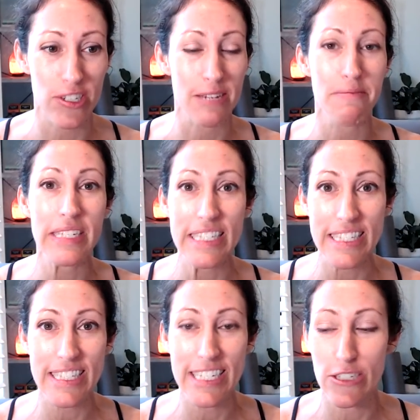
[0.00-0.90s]
He misses
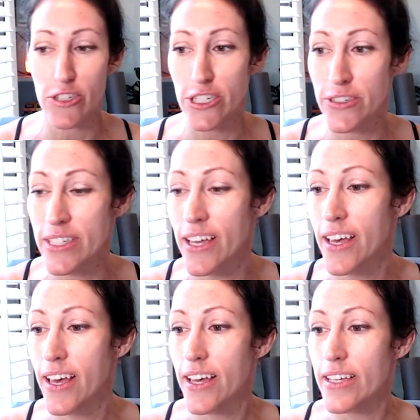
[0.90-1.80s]
his teachers,
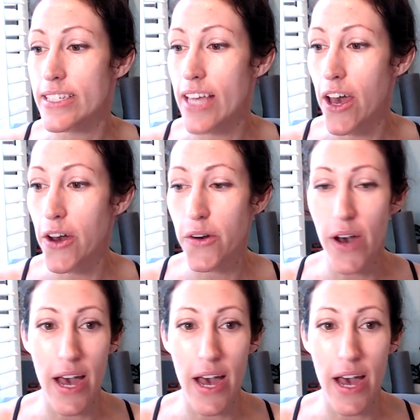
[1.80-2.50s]
so